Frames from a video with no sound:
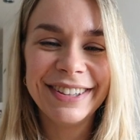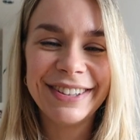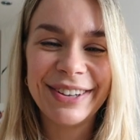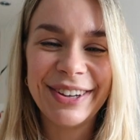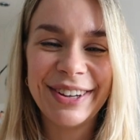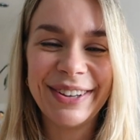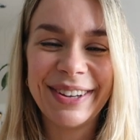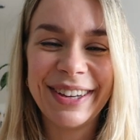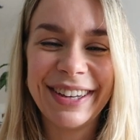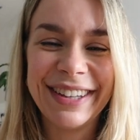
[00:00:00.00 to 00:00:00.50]

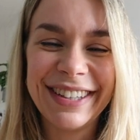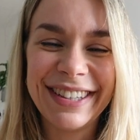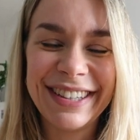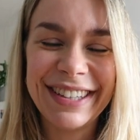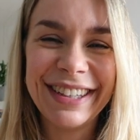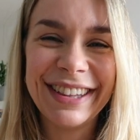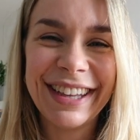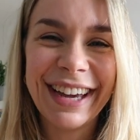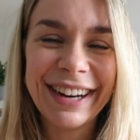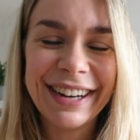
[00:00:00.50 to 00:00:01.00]
so you can
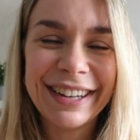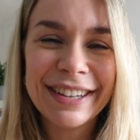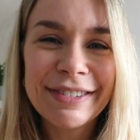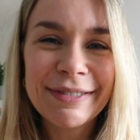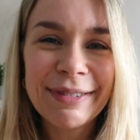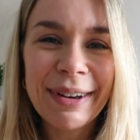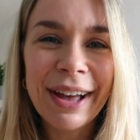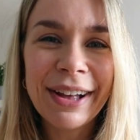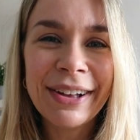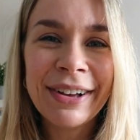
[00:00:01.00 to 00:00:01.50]
see that as
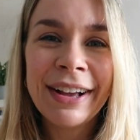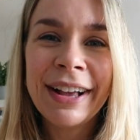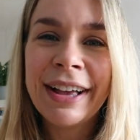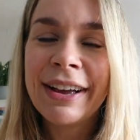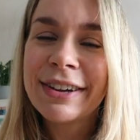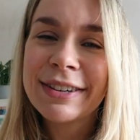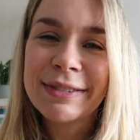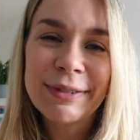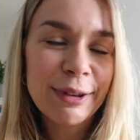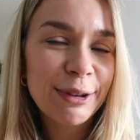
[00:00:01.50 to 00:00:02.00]
well,
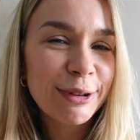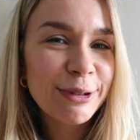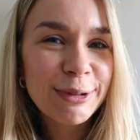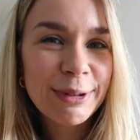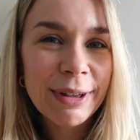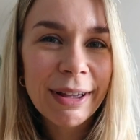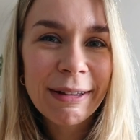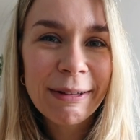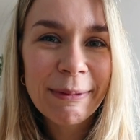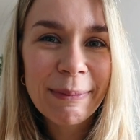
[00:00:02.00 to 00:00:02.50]
because I'm gonna
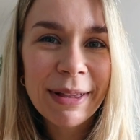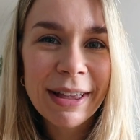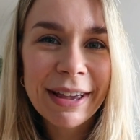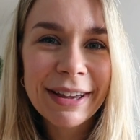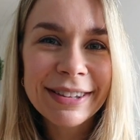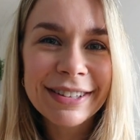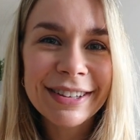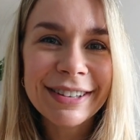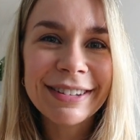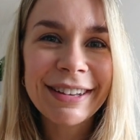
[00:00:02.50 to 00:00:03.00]
do that in a
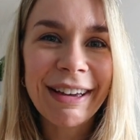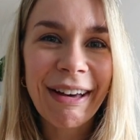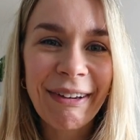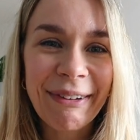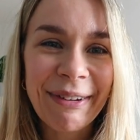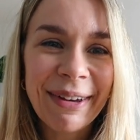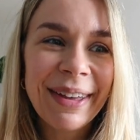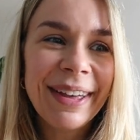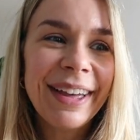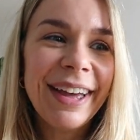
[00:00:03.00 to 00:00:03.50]
minute
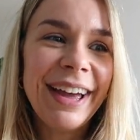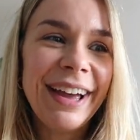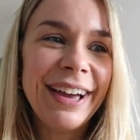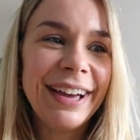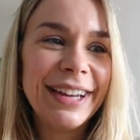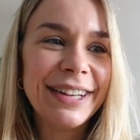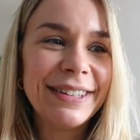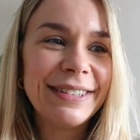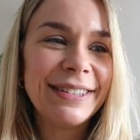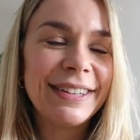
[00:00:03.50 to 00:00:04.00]
now.
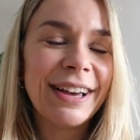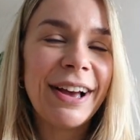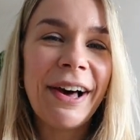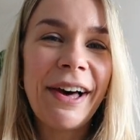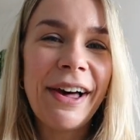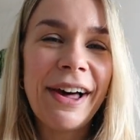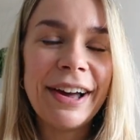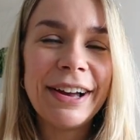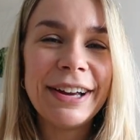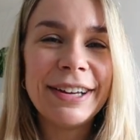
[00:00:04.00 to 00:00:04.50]
And
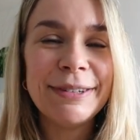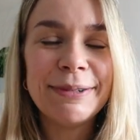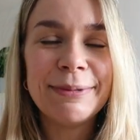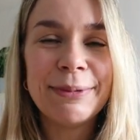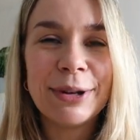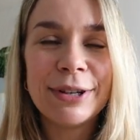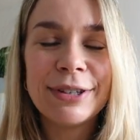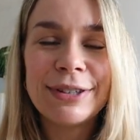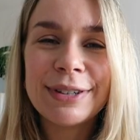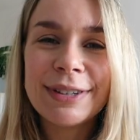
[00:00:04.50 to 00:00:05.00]
I
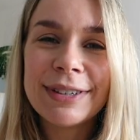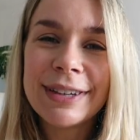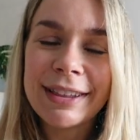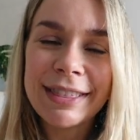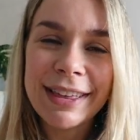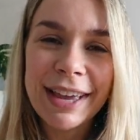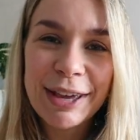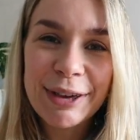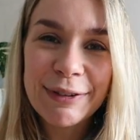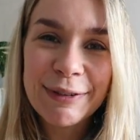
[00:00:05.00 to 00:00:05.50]
want to say
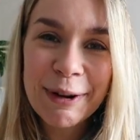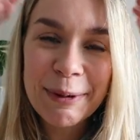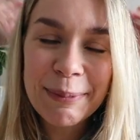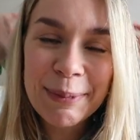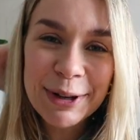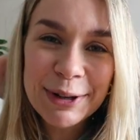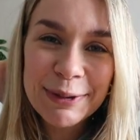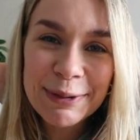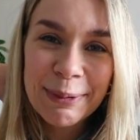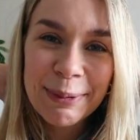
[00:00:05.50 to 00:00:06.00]
thank you very
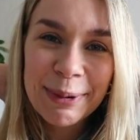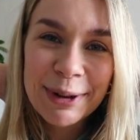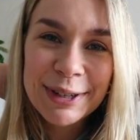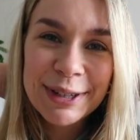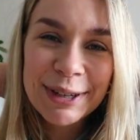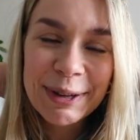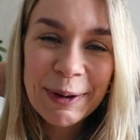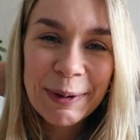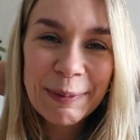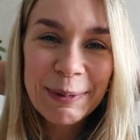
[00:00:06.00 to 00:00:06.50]
much for
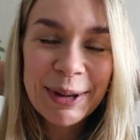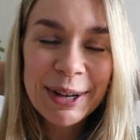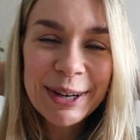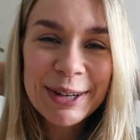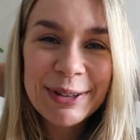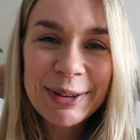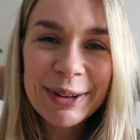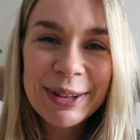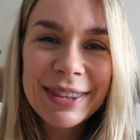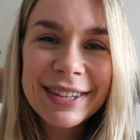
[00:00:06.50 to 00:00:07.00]
watching. I hope you
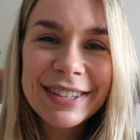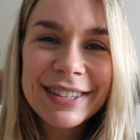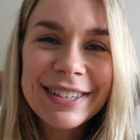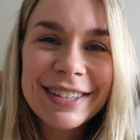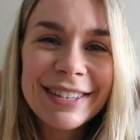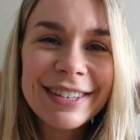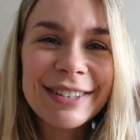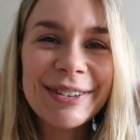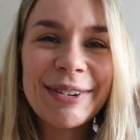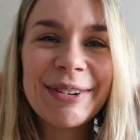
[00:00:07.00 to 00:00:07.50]
enjoyed this.
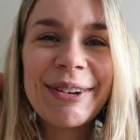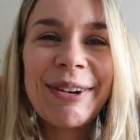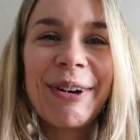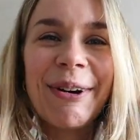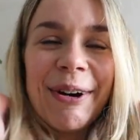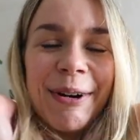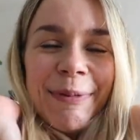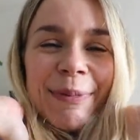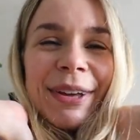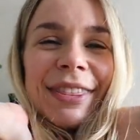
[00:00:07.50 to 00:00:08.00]
This is gonna
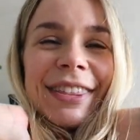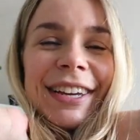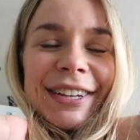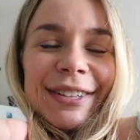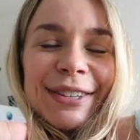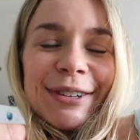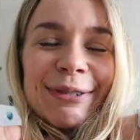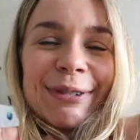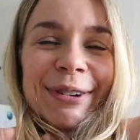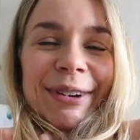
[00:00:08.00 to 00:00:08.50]
go on my
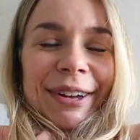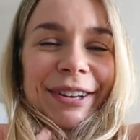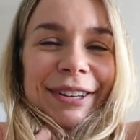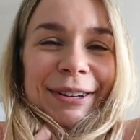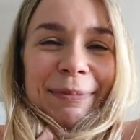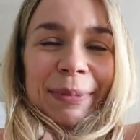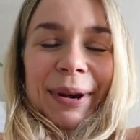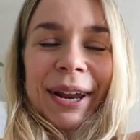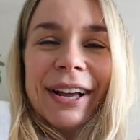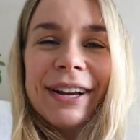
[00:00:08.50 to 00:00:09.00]
Things to Do in
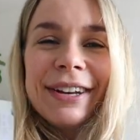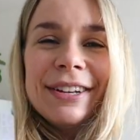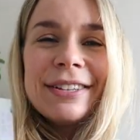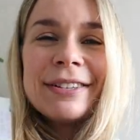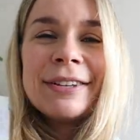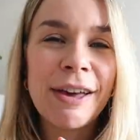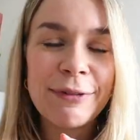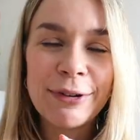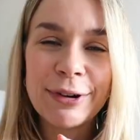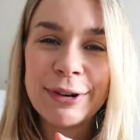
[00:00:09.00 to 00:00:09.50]
London
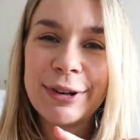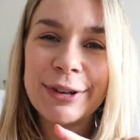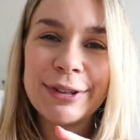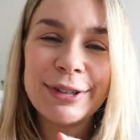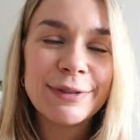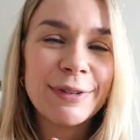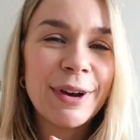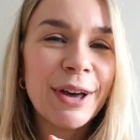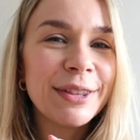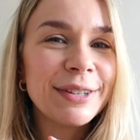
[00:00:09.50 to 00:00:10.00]
playlist. I've got
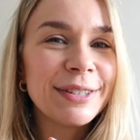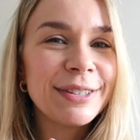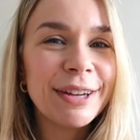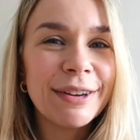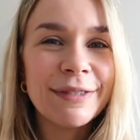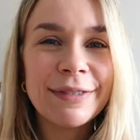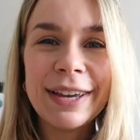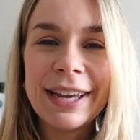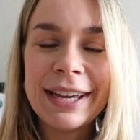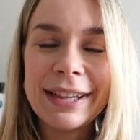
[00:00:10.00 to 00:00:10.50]
loads of other
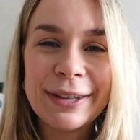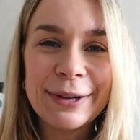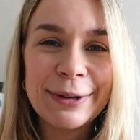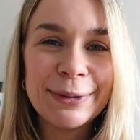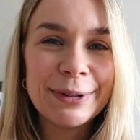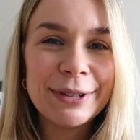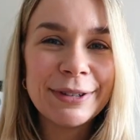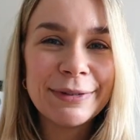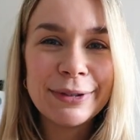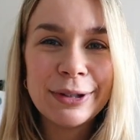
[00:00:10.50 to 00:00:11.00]
stuff here in the
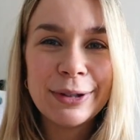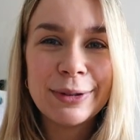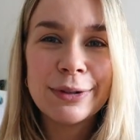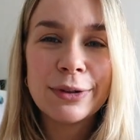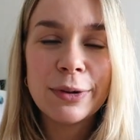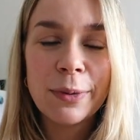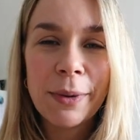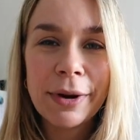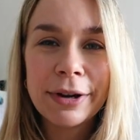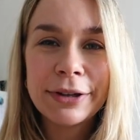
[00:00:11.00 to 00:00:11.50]
corner for you
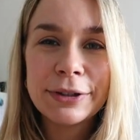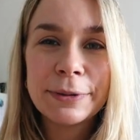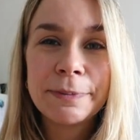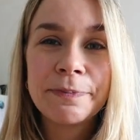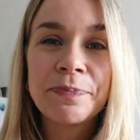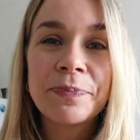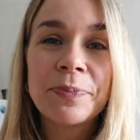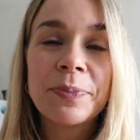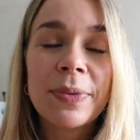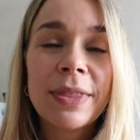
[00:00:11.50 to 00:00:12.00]
to watch
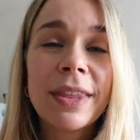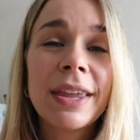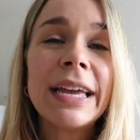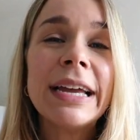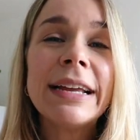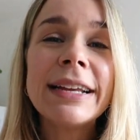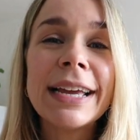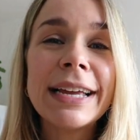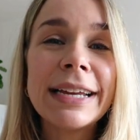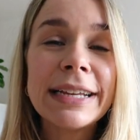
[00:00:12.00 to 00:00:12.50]

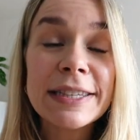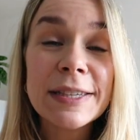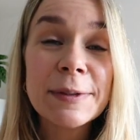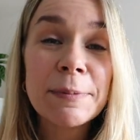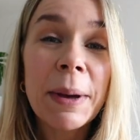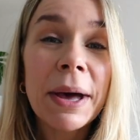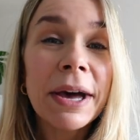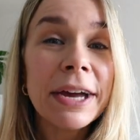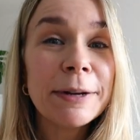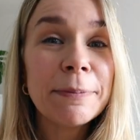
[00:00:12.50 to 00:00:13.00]
and get
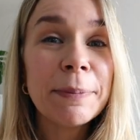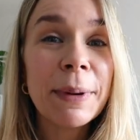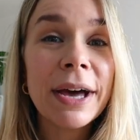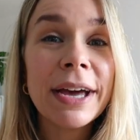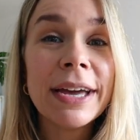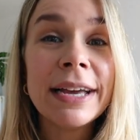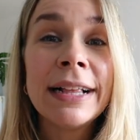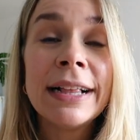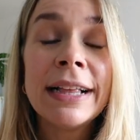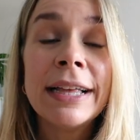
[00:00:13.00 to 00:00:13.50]
inspired
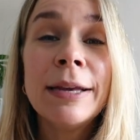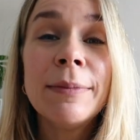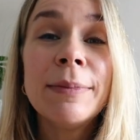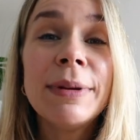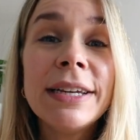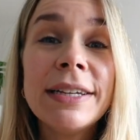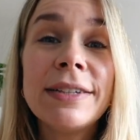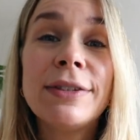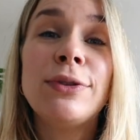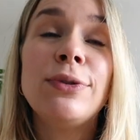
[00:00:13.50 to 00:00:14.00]
by.
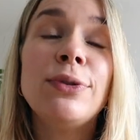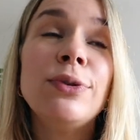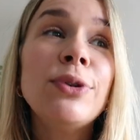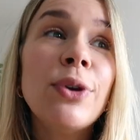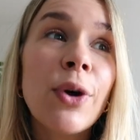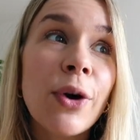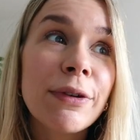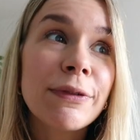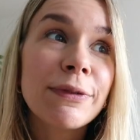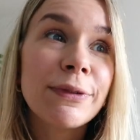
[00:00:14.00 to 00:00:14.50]
Please do
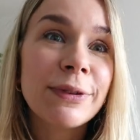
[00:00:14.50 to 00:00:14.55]
not